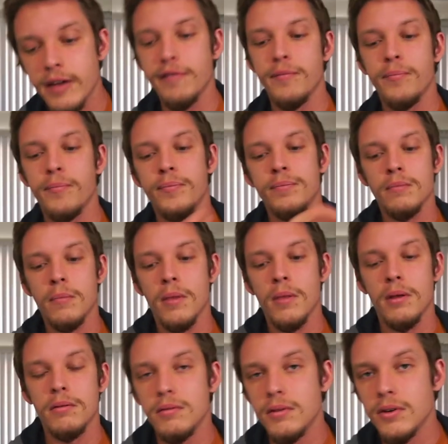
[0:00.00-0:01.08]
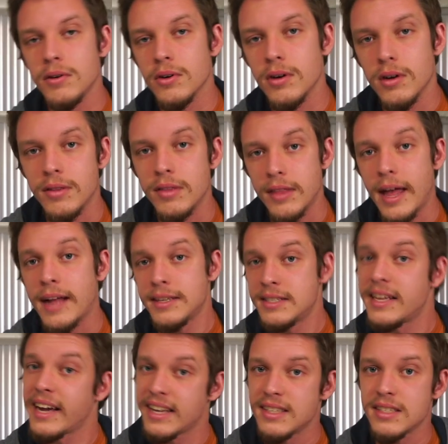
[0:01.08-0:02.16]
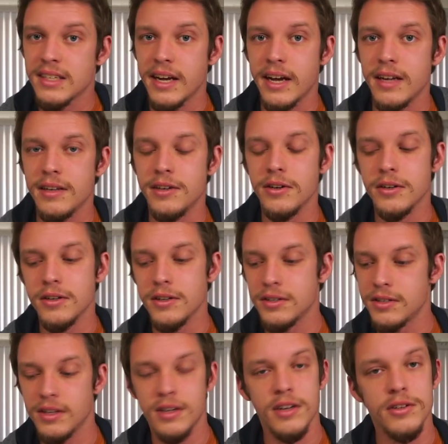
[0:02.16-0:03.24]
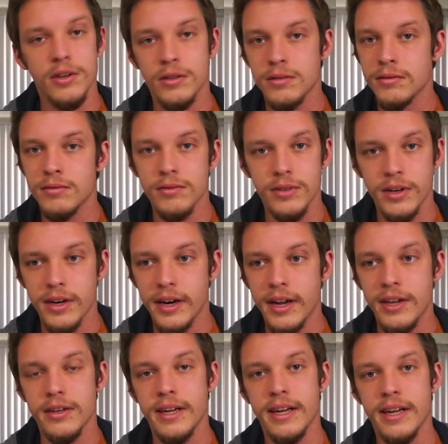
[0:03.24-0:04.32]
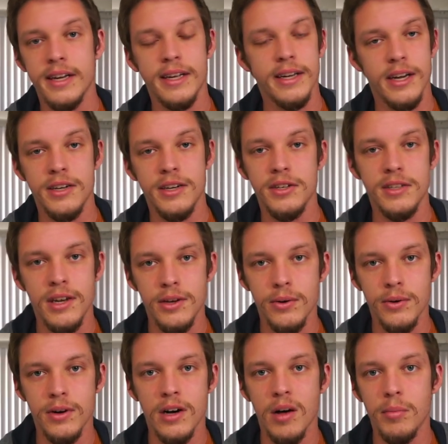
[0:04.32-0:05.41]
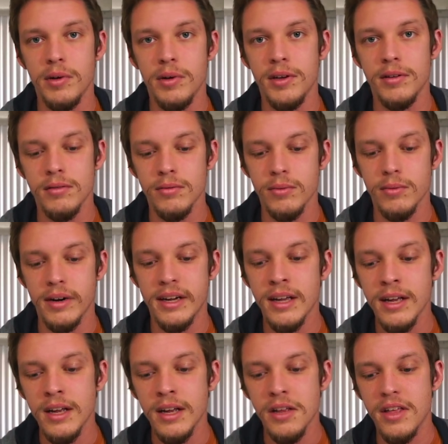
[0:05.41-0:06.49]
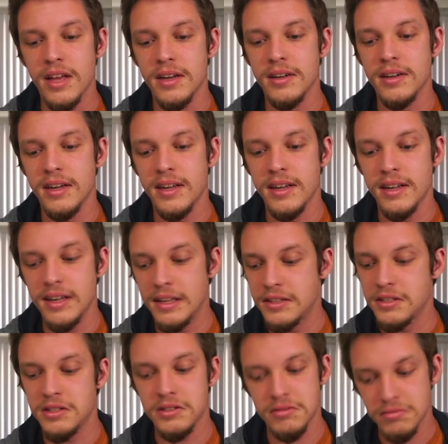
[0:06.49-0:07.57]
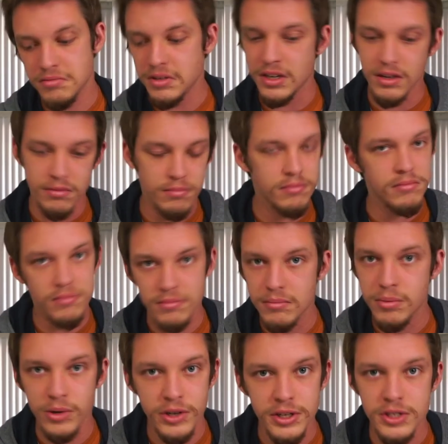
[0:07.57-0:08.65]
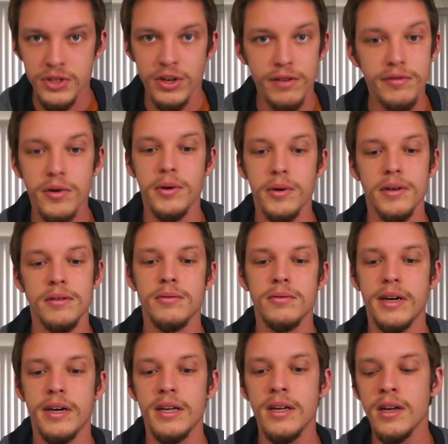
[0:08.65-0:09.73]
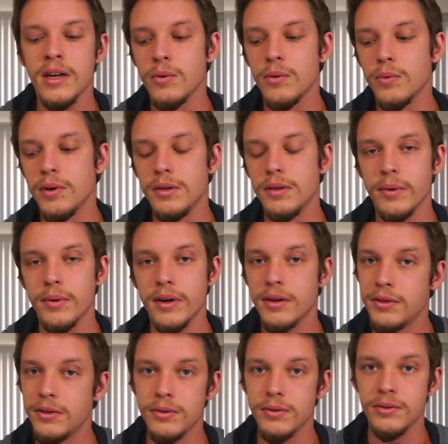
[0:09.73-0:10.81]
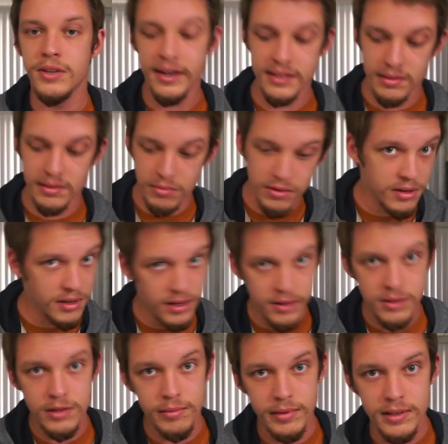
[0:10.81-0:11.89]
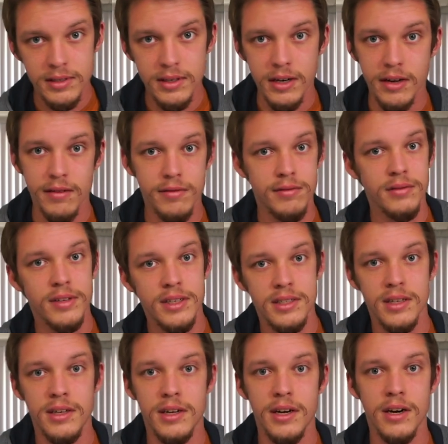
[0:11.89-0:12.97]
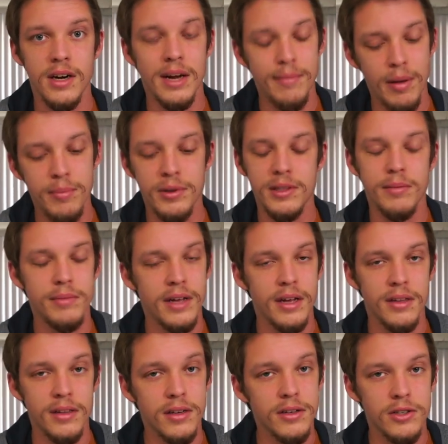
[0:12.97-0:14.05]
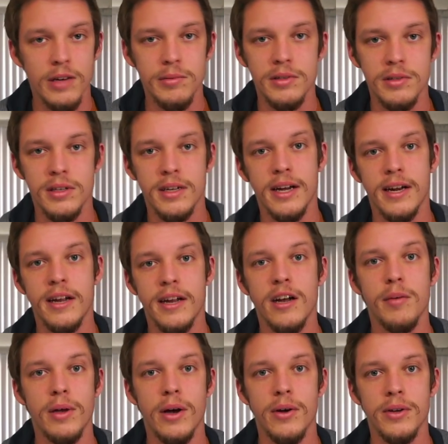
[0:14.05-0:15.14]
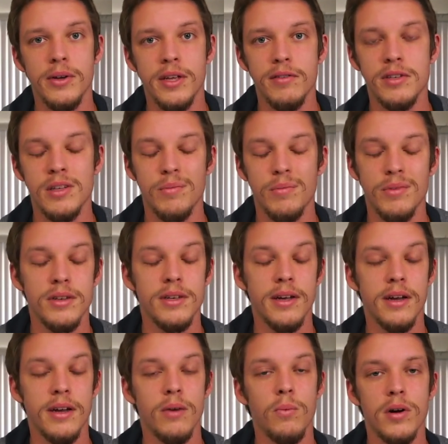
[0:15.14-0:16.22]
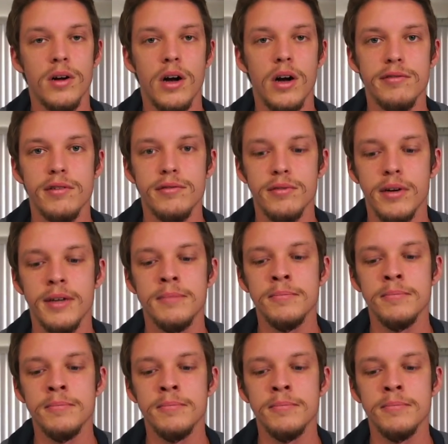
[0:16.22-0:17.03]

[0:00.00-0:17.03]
if you're on that second side and you're just an adult right and you're getting kind of just into a hobby right then it, it's you know pretty straightforward right what you want to do, take some of the instruments that I've listed here, and I might put them down in the description to kind of help you out, give you something to kind of work off of,